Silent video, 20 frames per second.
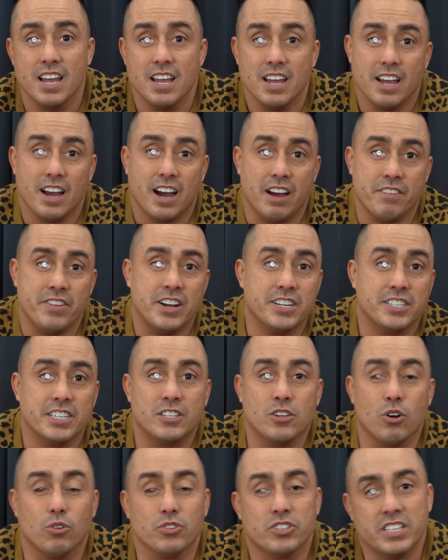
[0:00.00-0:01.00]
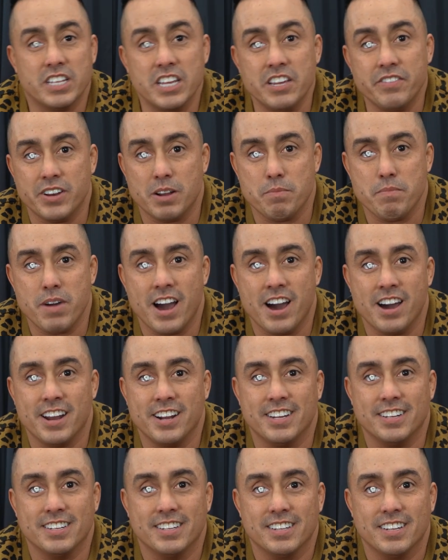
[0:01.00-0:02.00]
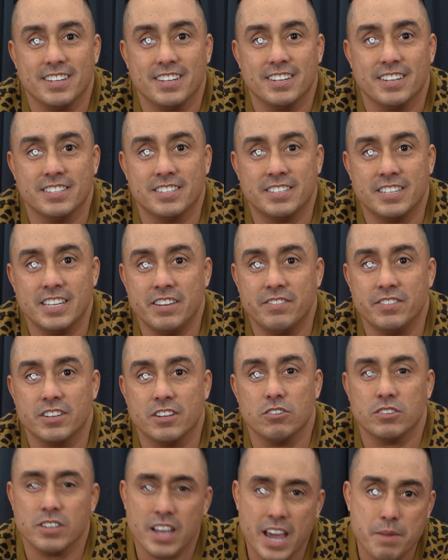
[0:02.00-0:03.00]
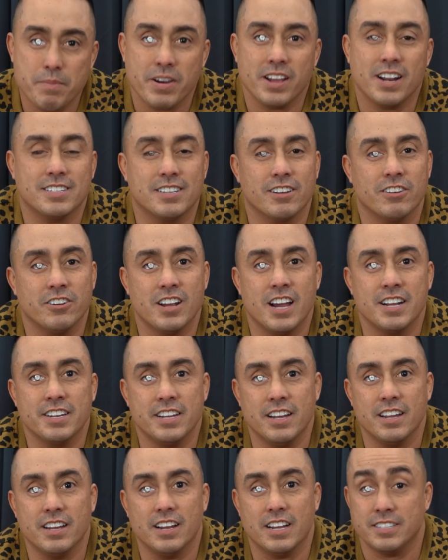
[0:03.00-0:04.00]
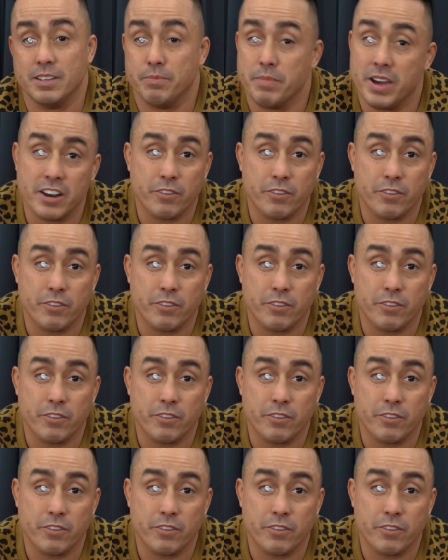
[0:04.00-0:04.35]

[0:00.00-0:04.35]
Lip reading: I eventually told Steven about it, and Steven goes, hey, man, that's a good idea. I said, man, if